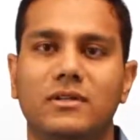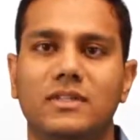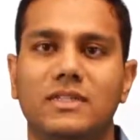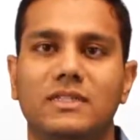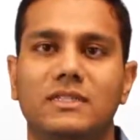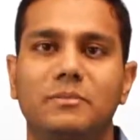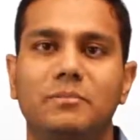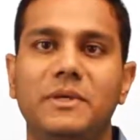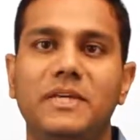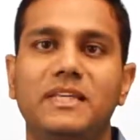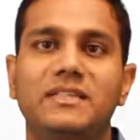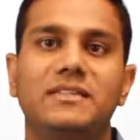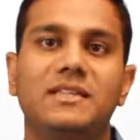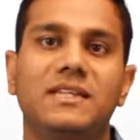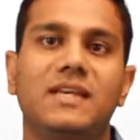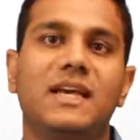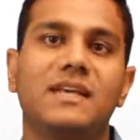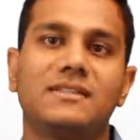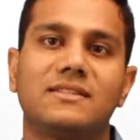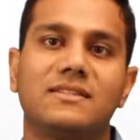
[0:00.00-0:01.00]
these
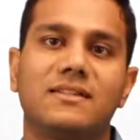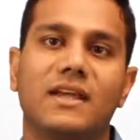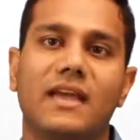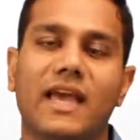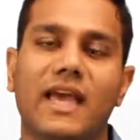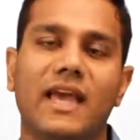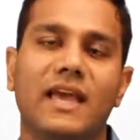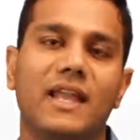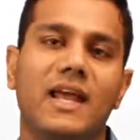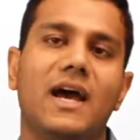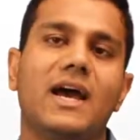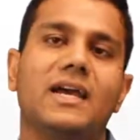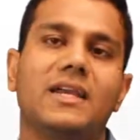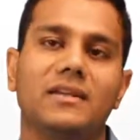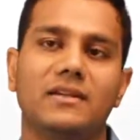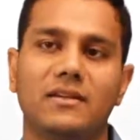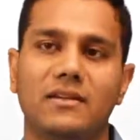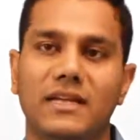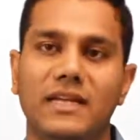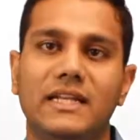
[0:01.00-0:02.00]
PCSK9
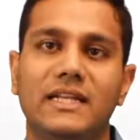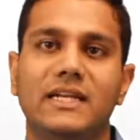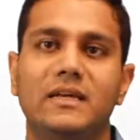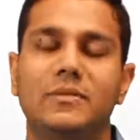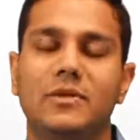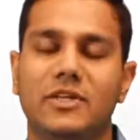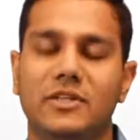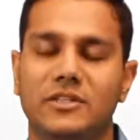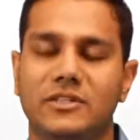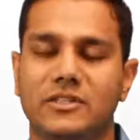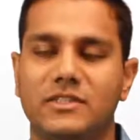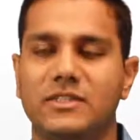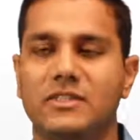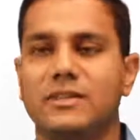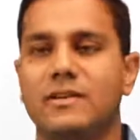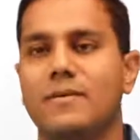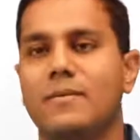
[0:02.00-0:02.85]
inhibitors.